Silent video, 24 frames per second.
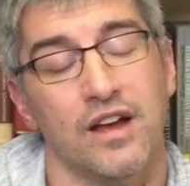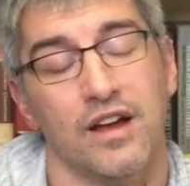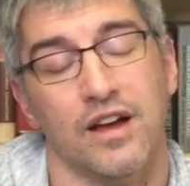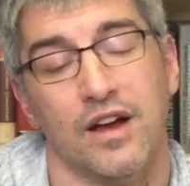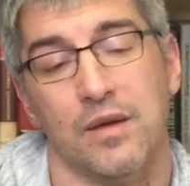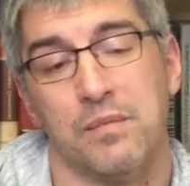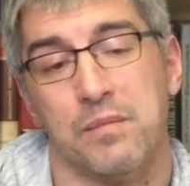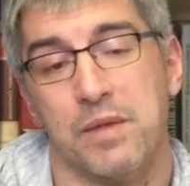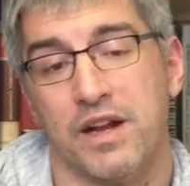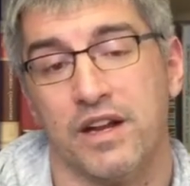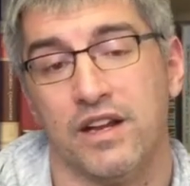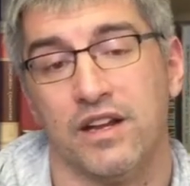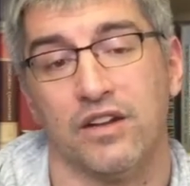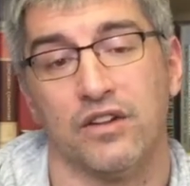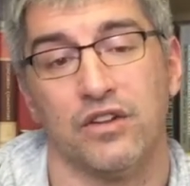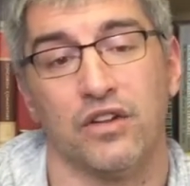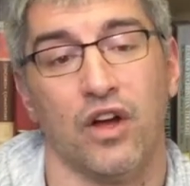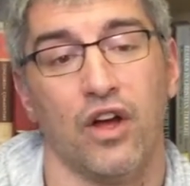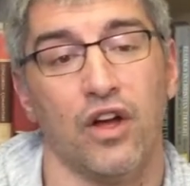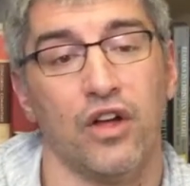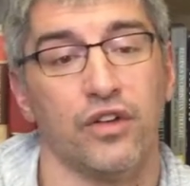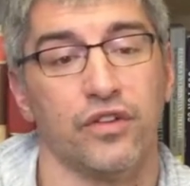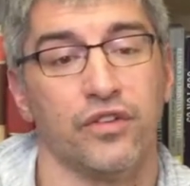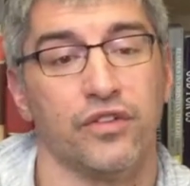uh, many
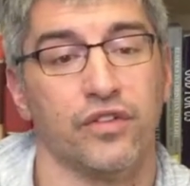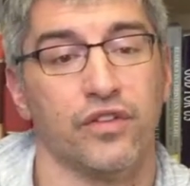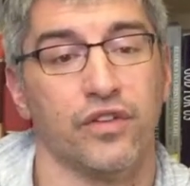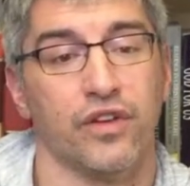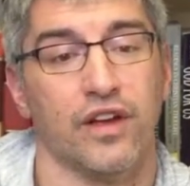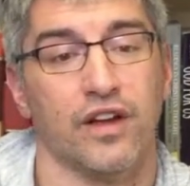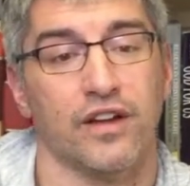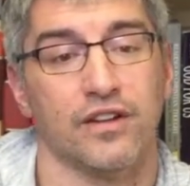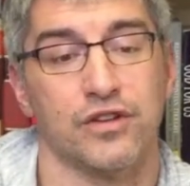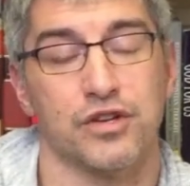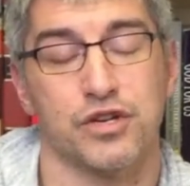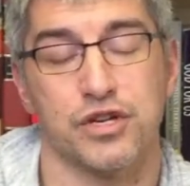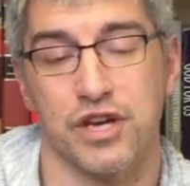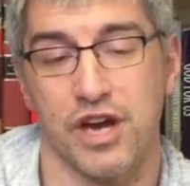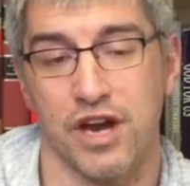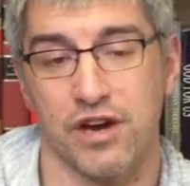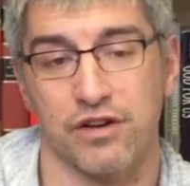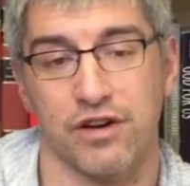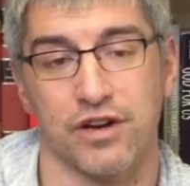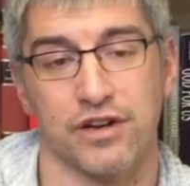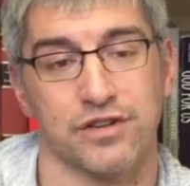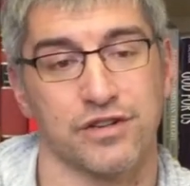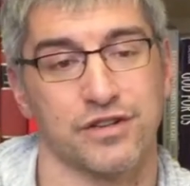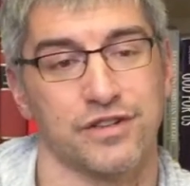adults uh,
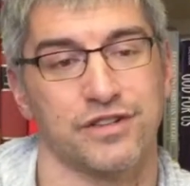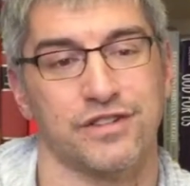cherish